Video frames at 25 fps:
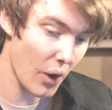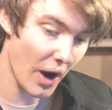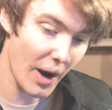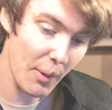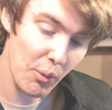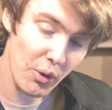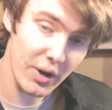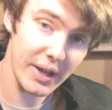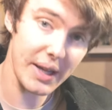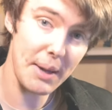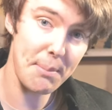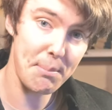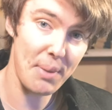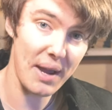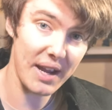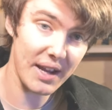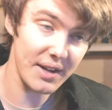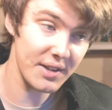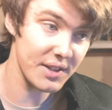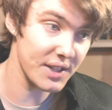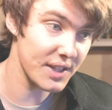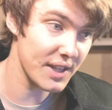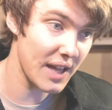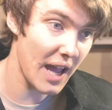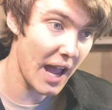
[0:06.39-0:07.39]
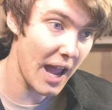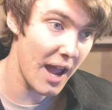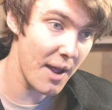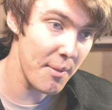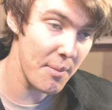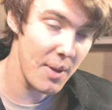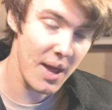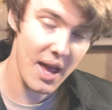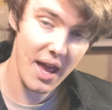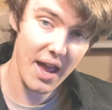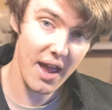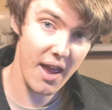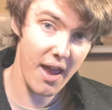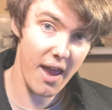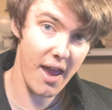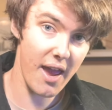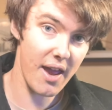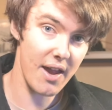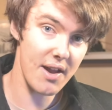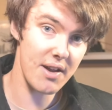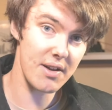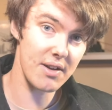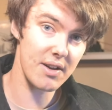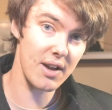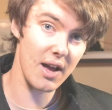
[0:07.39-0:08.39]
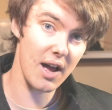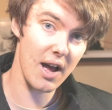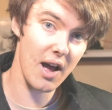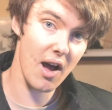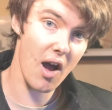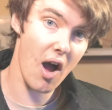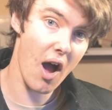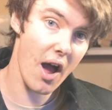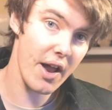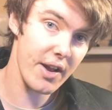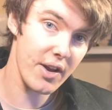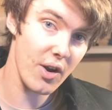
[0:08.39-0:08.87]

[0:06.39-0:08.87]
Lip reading: I want to get back into the game, and I